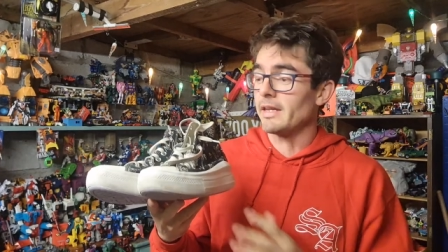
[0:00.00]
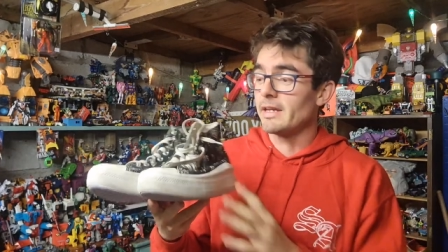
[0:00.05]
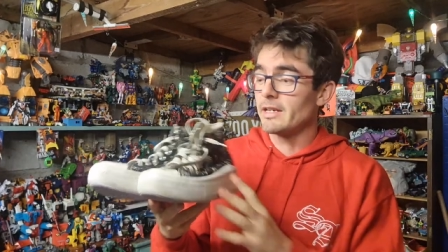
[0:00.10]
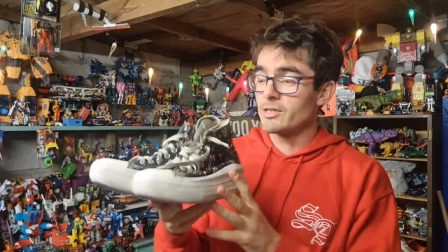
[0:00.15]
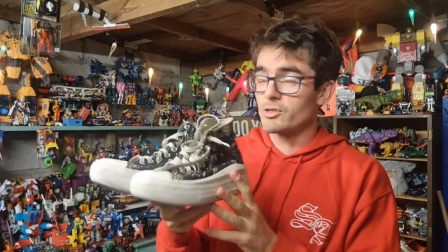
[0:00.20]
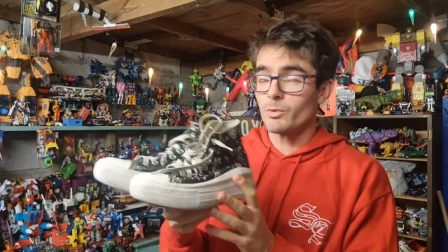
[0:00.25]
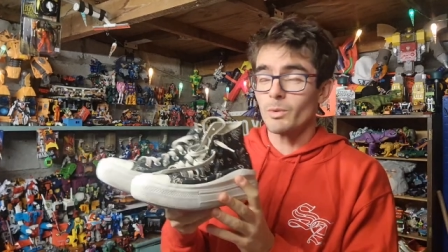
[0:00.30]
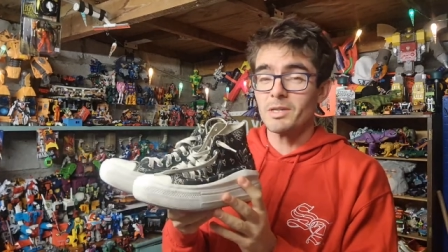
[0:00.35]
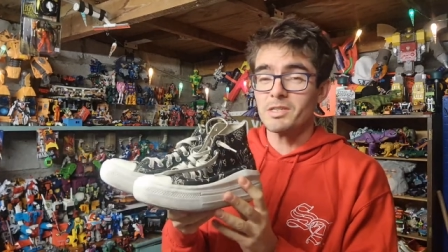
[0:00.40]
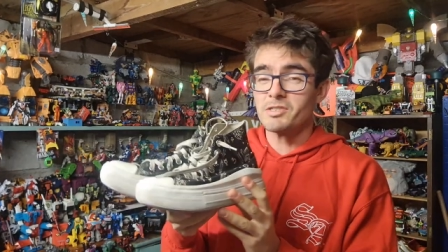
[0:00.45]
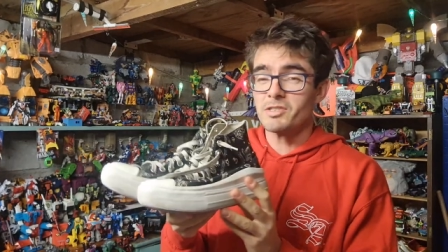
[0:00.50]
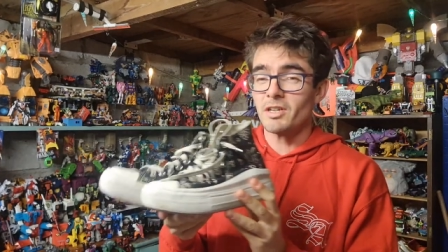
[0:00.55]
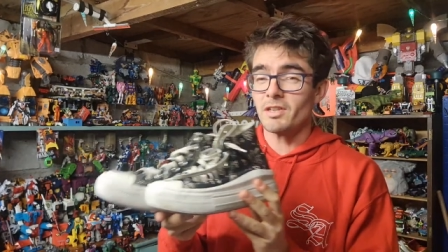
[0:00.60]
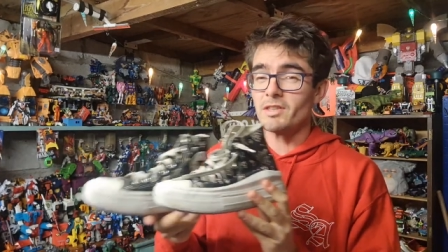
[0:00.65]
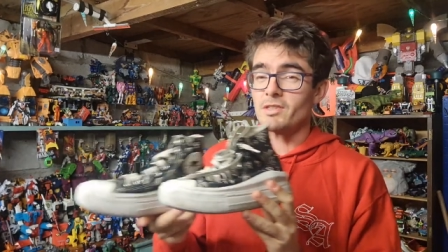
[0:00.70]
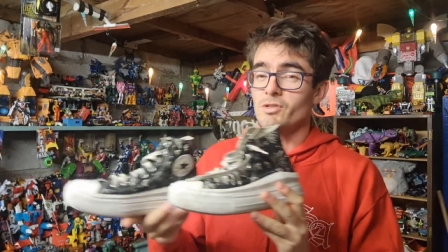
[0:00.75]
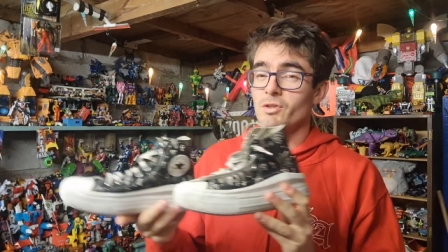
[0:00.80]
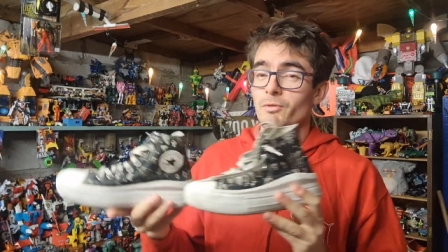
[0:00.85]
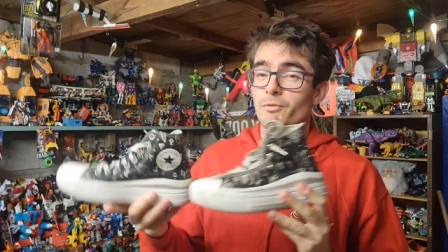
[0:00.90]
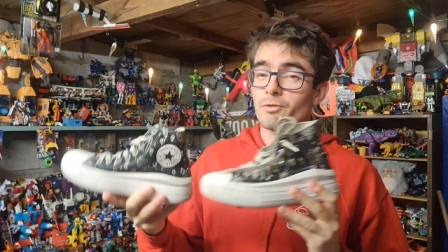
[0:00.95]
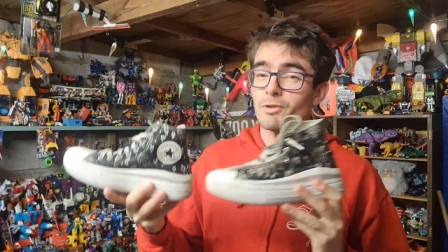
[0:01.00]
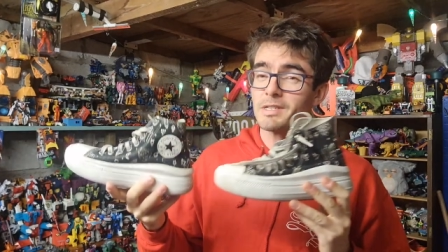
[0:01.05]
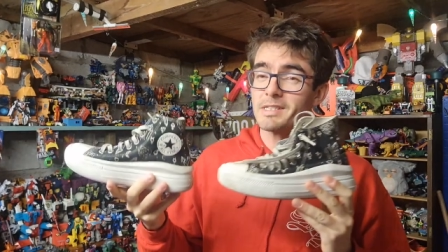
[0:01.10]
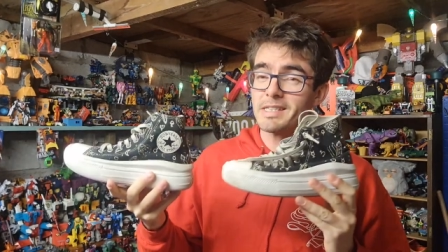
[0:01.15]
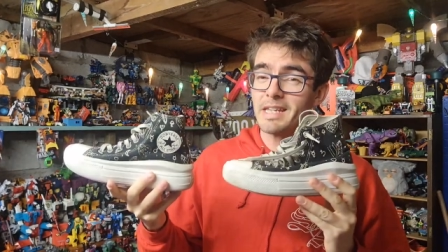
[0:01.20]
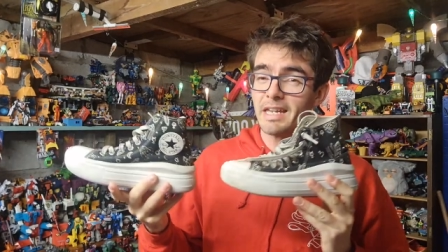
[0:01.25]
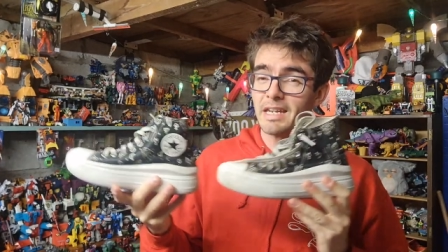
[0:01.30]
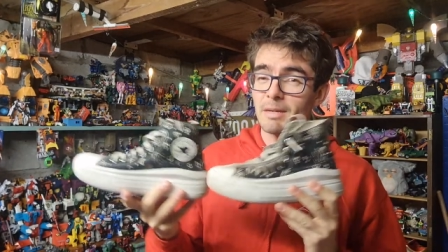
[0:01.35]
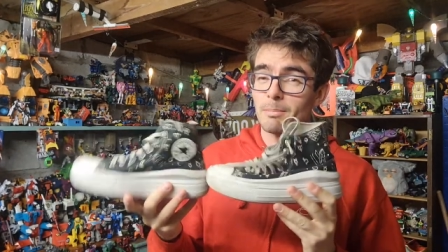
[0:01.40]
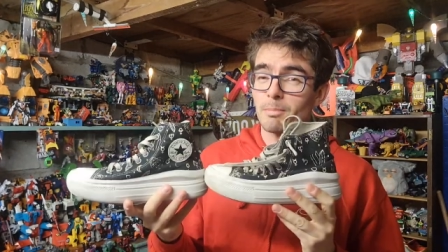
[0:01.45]
so I stuck these on for a
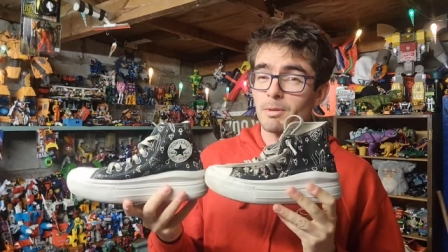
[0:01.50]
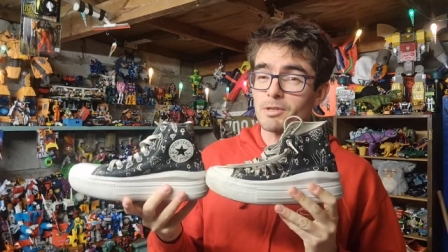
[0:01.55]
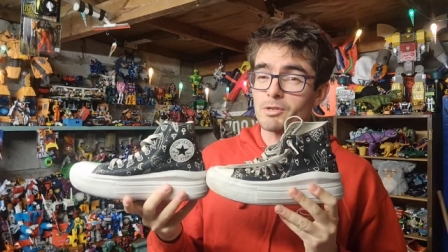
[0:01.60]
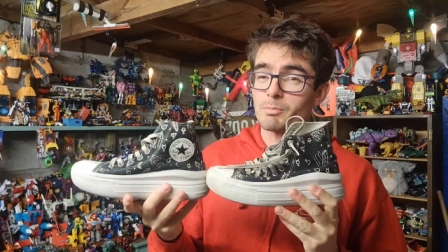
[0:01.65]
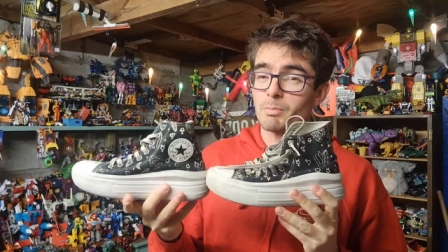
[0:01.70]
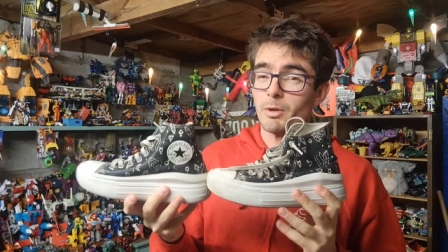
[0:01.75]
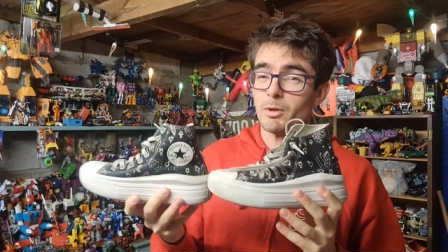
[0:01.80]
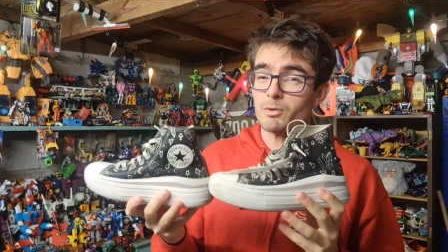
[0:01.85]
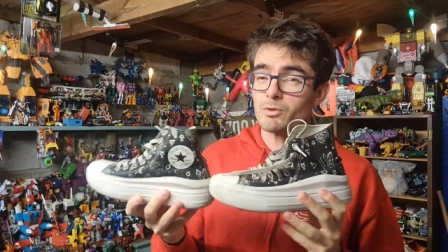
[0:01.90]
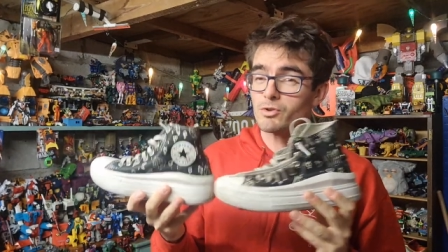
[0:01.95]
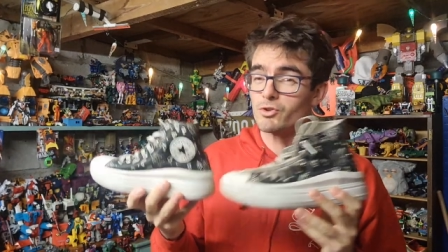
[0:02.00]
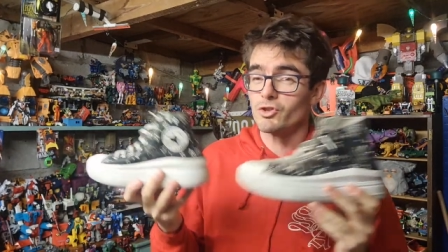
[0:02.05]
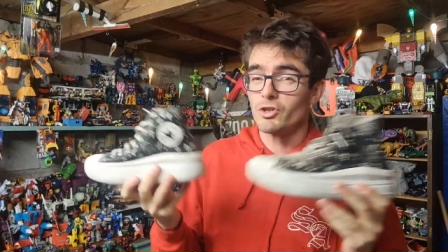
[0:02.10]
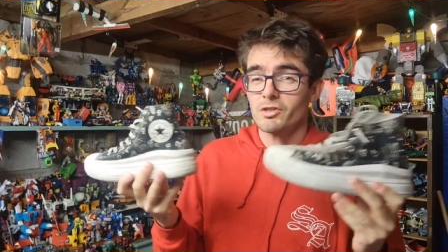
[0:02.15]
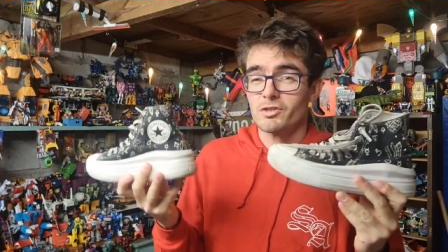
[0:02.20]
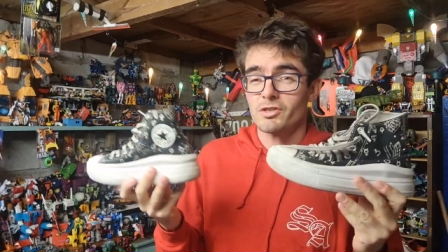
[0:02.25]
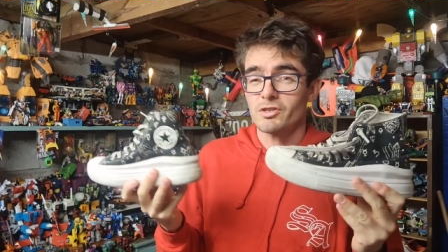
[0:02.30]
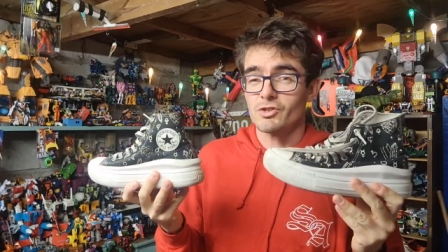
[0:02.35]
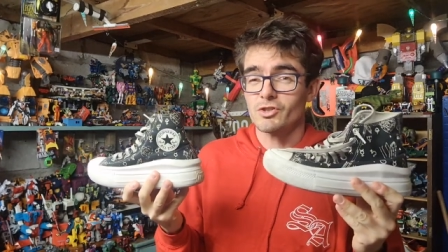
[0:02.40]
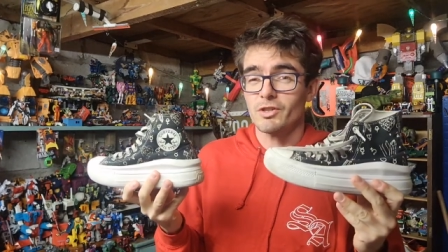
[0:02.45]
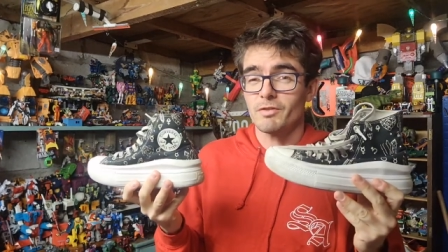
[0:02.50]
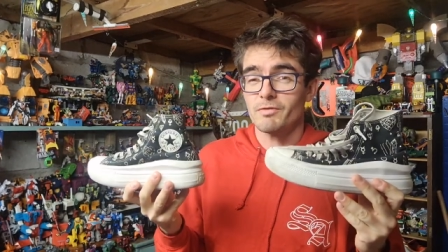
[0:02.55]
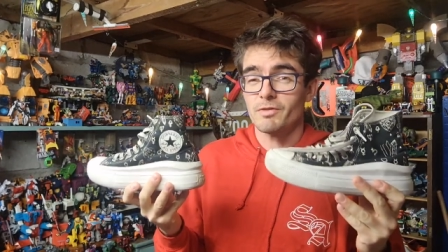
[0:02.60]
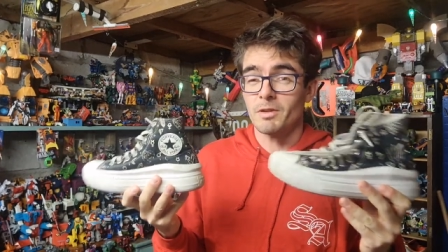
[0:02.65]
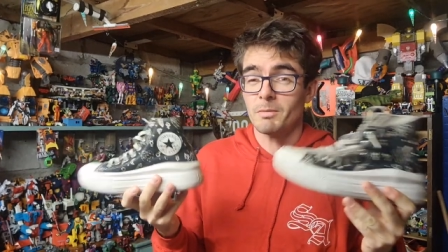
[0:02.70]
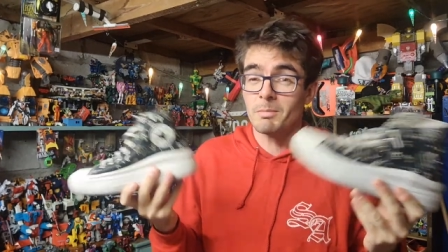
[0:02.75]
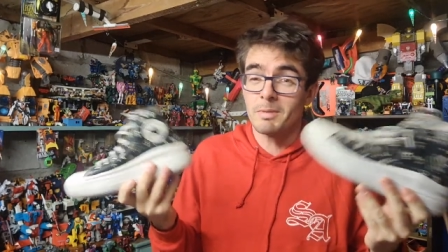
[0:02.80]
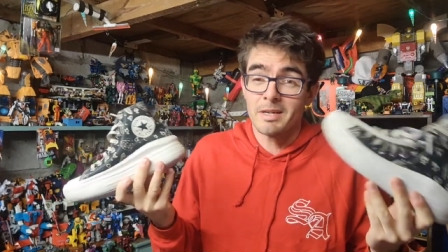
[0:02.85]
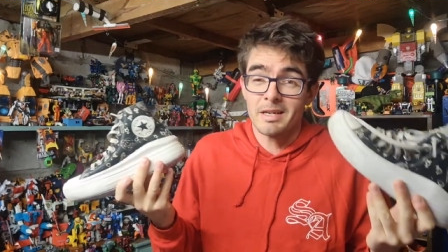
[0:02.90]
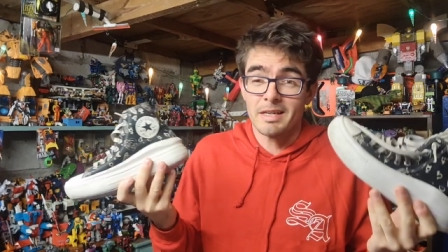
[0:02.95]
tenner plus post just to shift
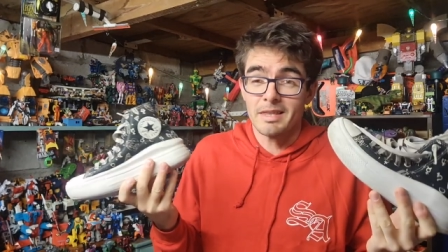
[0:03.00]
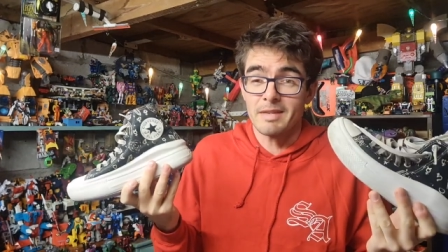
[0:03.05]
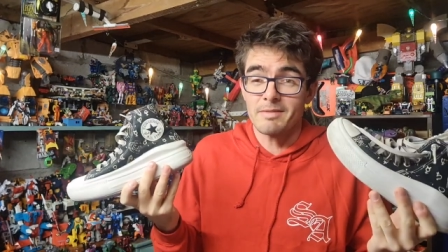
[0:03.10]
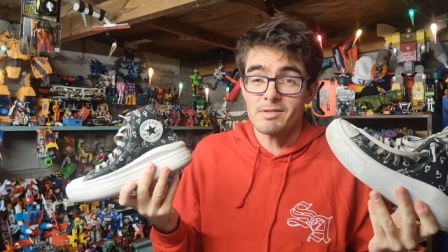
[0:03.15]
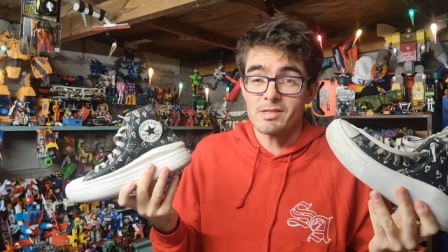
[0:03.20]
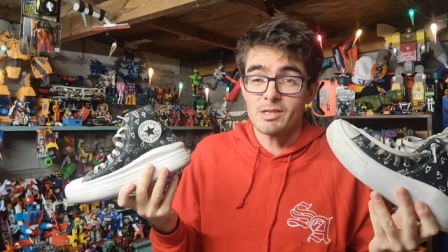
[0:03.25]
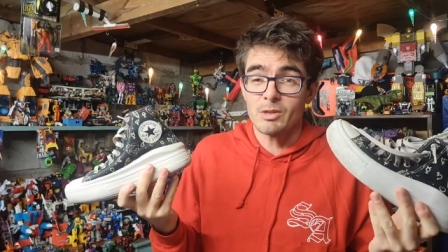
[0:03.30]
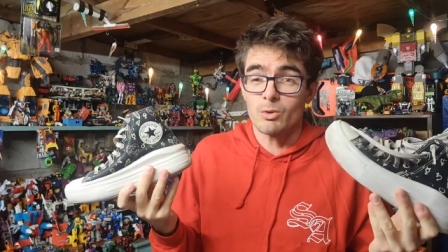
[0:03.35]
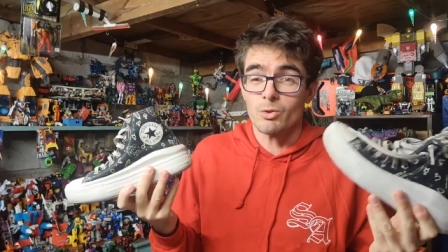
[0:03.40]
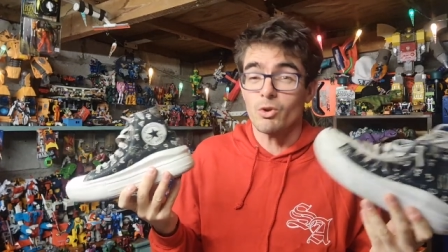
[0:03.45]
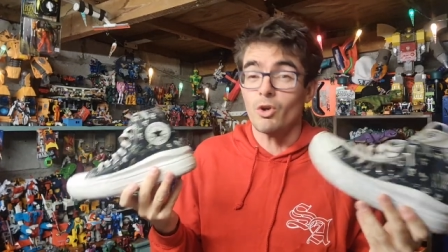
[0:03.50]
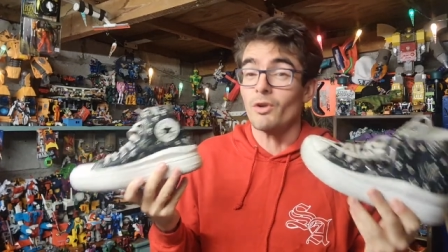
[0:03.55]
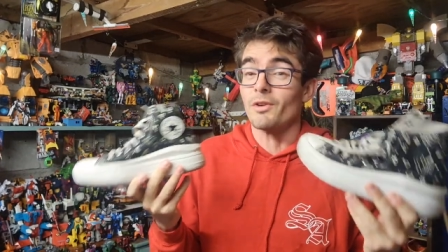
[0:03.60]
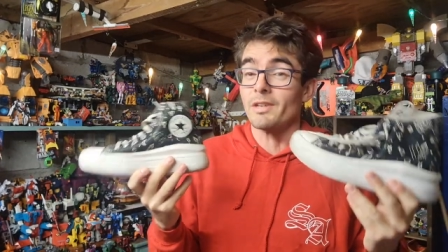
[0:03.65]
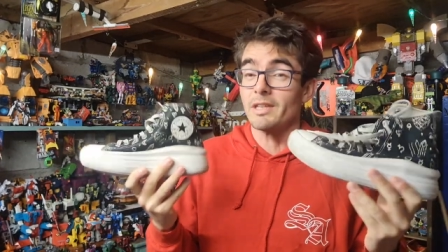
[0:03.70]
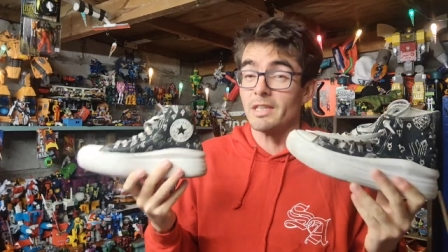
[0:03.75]
them, and they've still gone,